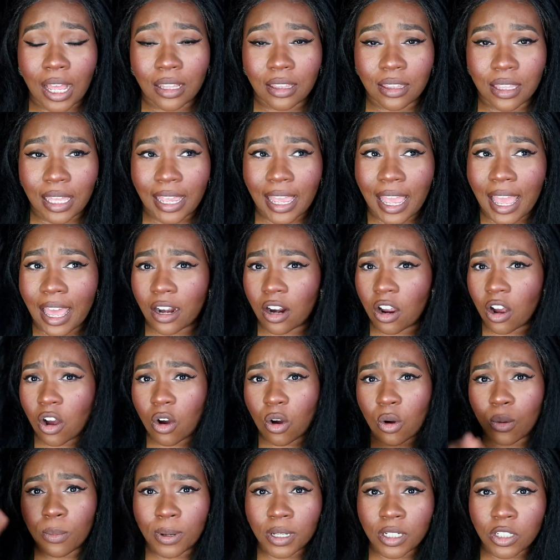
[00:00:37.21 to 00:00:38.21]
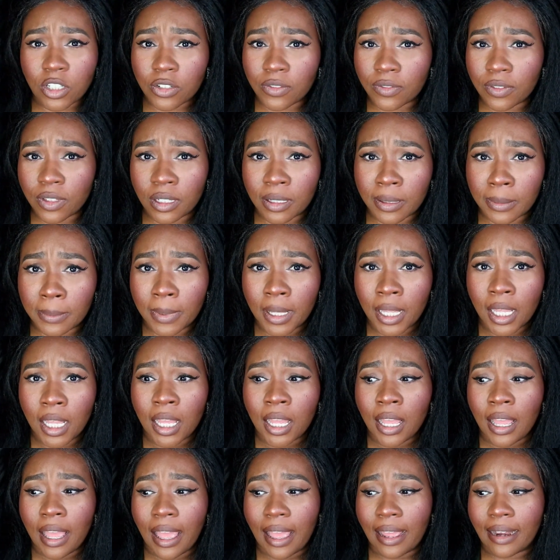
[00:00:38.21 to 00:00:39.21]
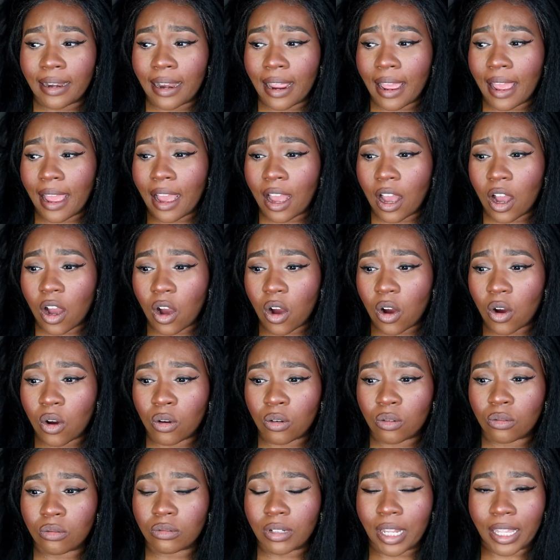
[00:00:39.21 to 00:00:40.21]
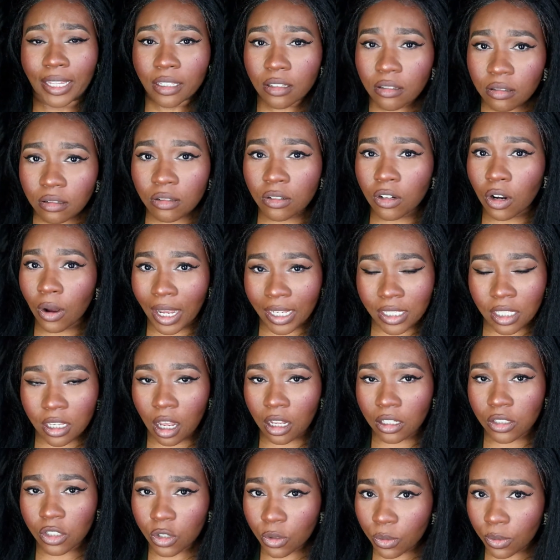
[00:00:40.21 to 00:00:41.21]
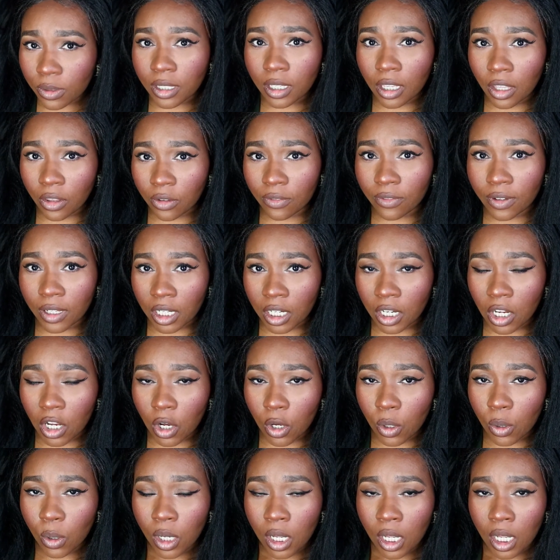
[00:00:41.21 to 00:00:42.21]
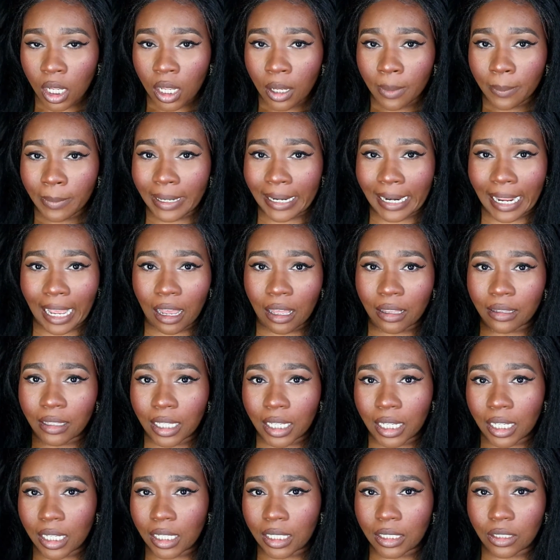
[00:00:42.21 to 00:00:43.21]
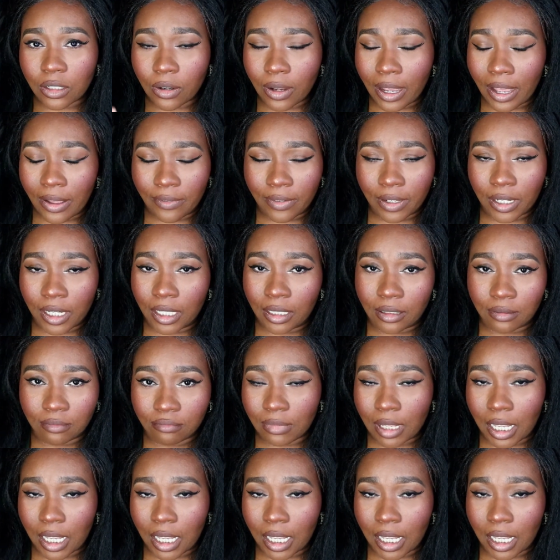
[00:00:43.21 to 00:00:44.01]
They had a whole bunch of them, and now, like, you know, I saw two in the other video, but now they don't have any.